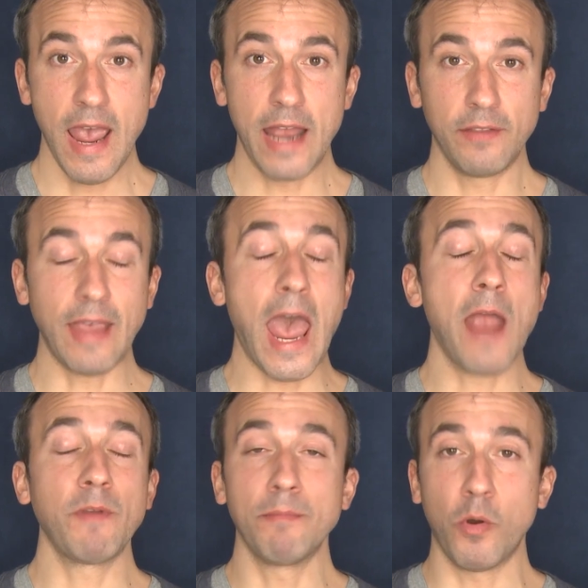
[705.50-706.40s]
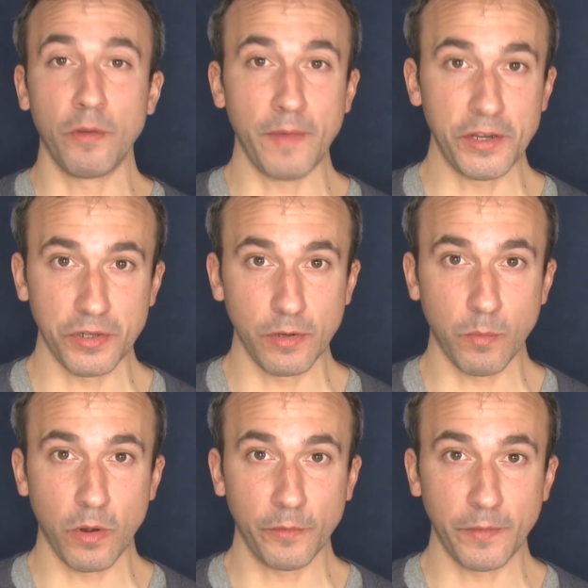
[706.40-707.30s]
And there's every motivation in the
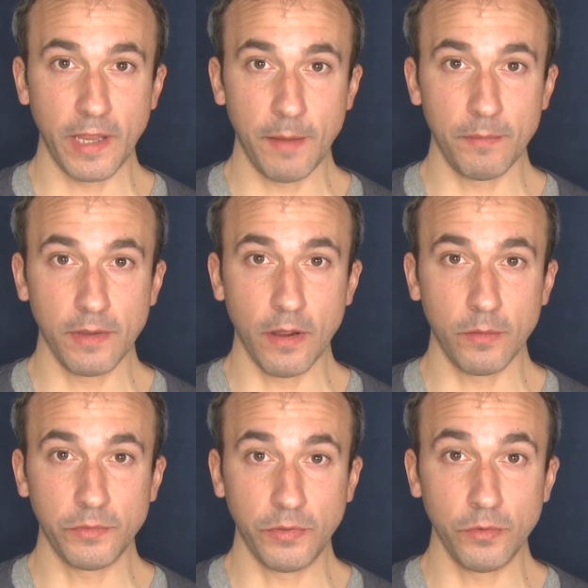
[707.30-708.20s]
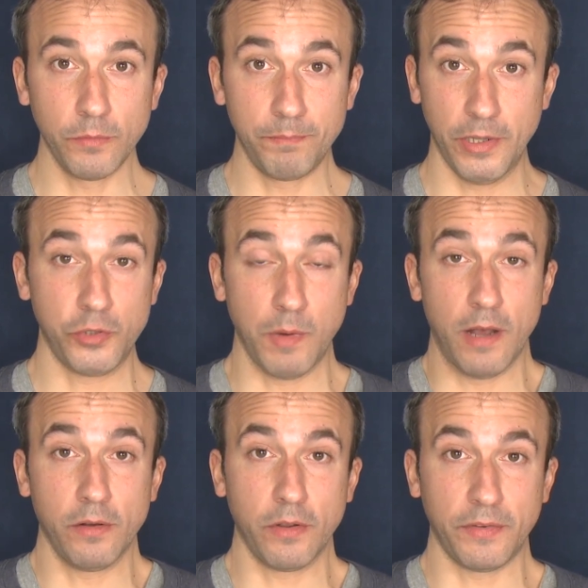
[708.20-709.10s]
world for him, to pitch
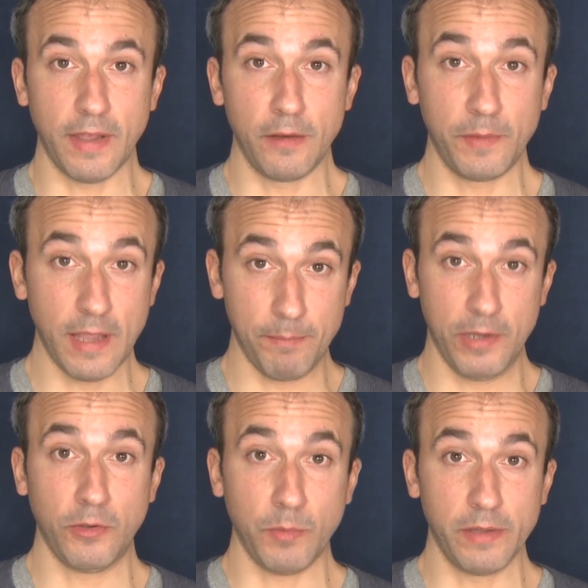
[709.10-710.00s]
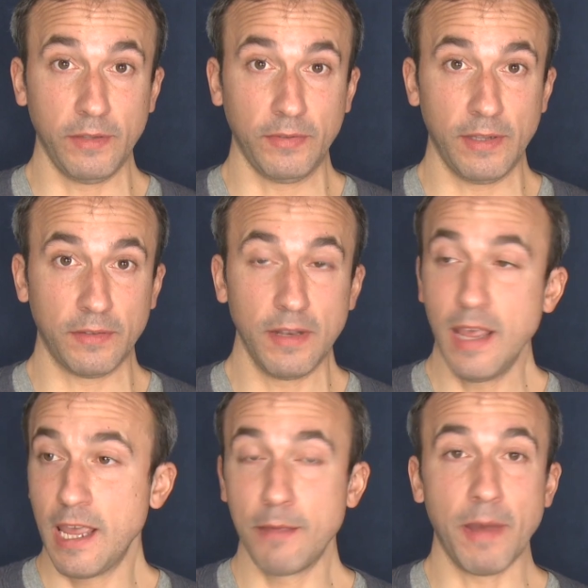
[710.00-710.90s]
well, because then if he pitches well this season,
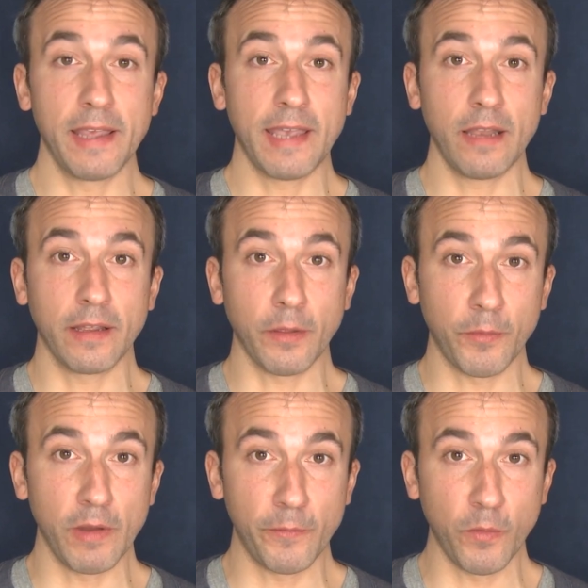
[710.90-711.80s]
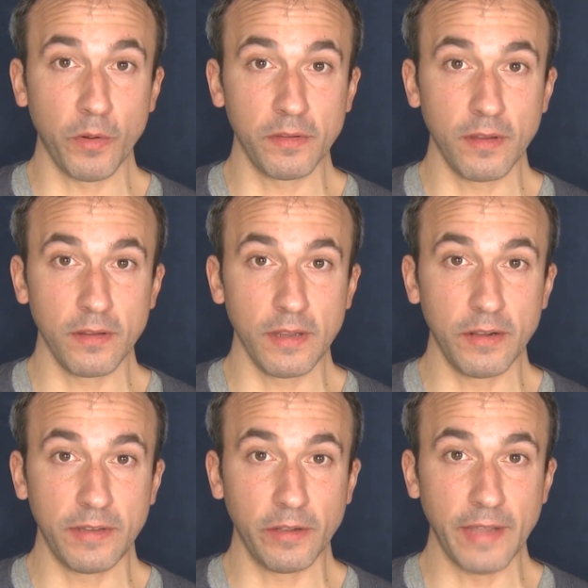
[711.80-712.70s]
he might get like a 3 or 4 year
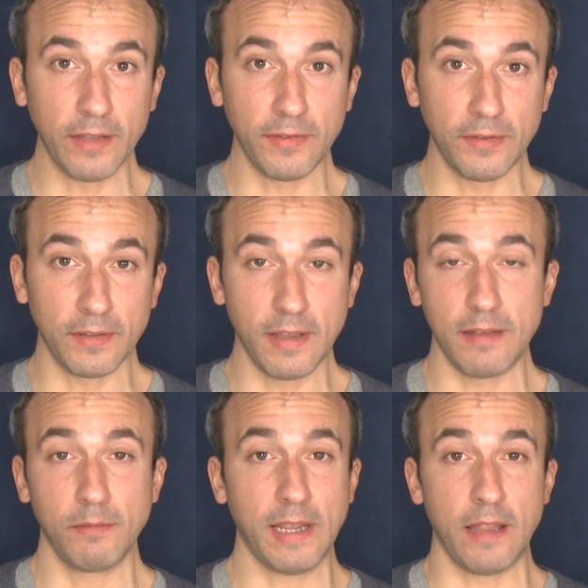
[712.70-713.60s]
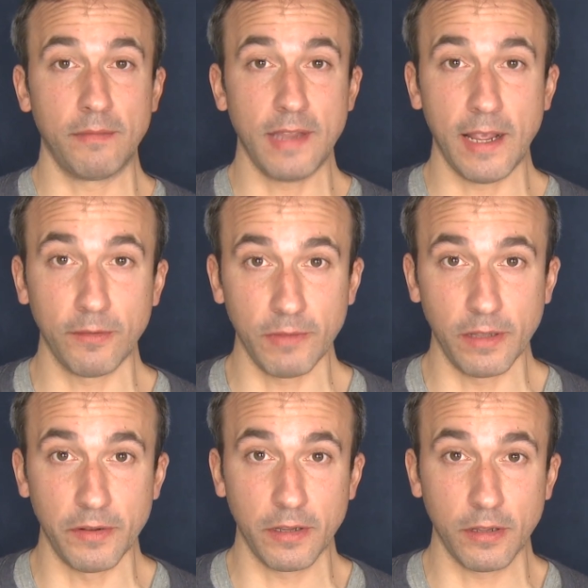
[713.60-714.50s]
deal next season. And again, the Yankees really
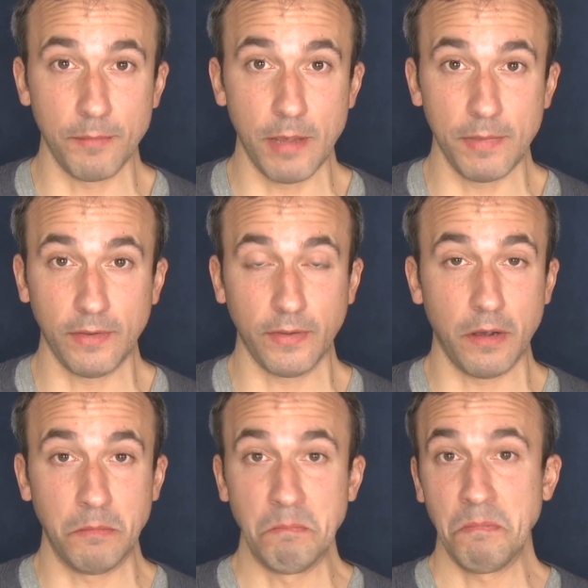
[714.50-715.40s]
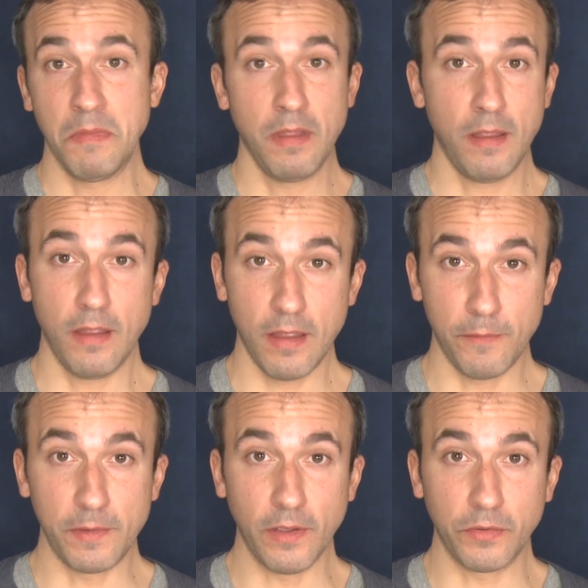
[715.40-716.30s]
on a commitment, so
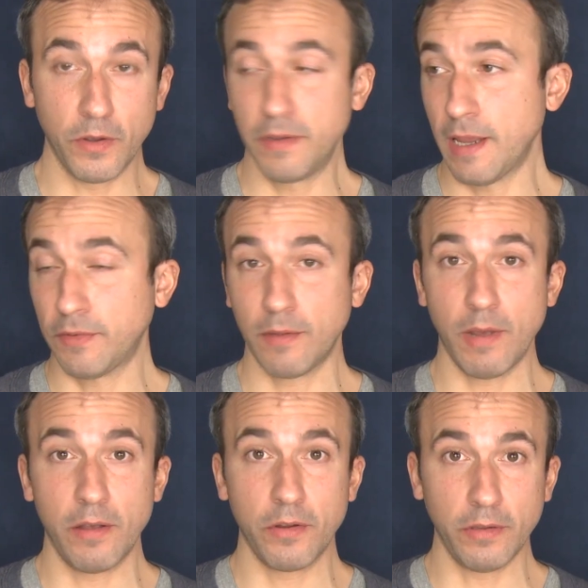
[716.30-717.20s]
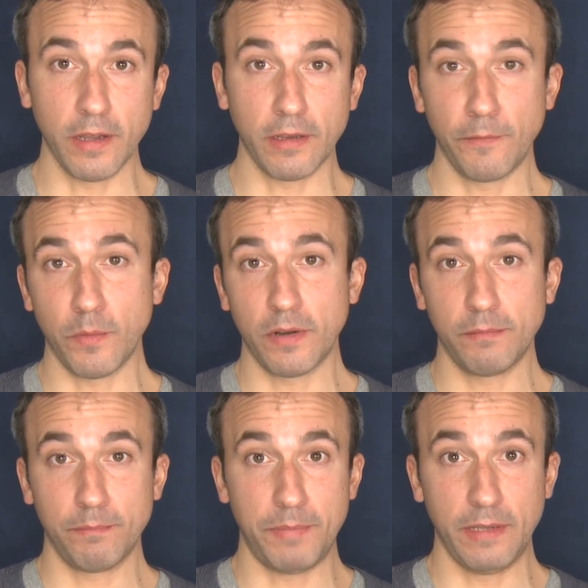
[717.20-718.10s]
if he does good, you can say, well, good luck. And if you want a
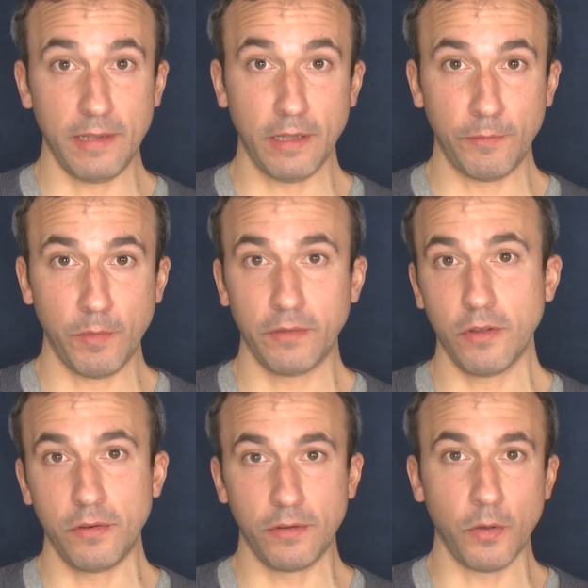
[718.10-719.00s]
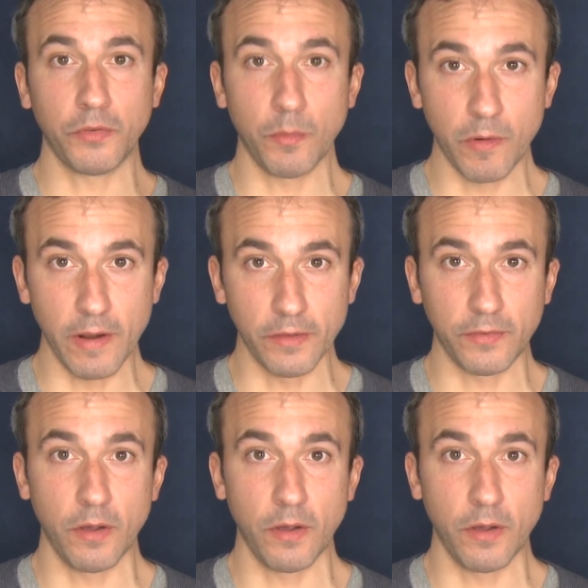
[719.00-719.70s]
big deal afterwards, good, go somewhere else.